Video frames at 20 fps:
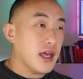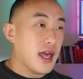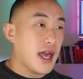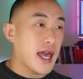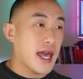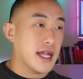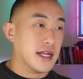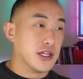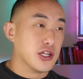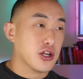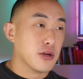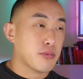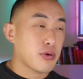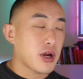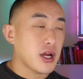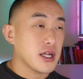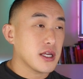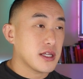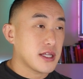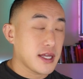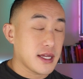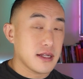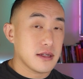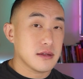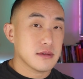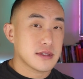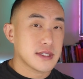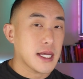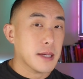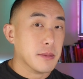And you could probably get
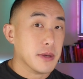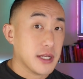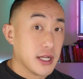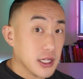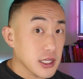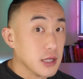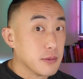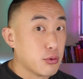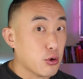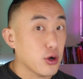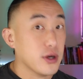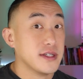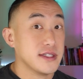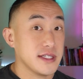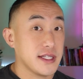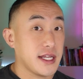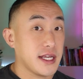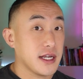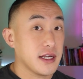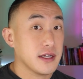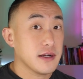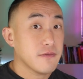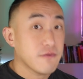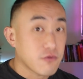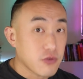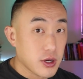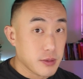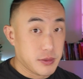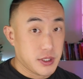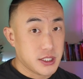salmonella poisoning
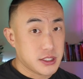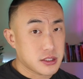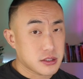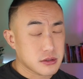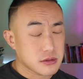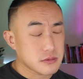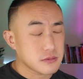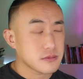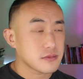from it